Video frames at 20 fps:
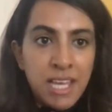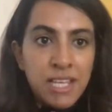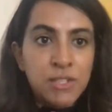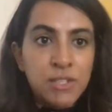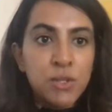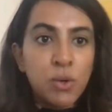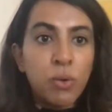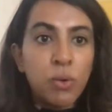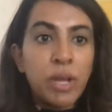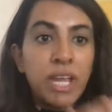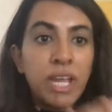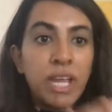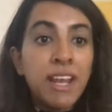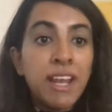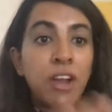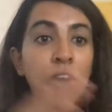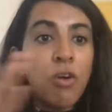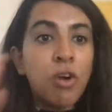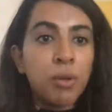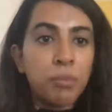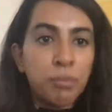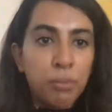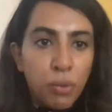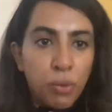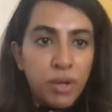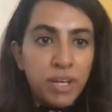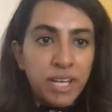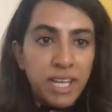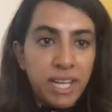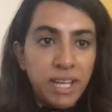So in our
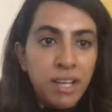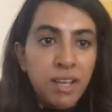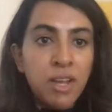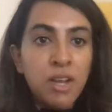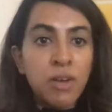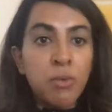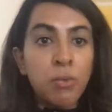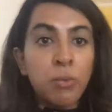onboarding,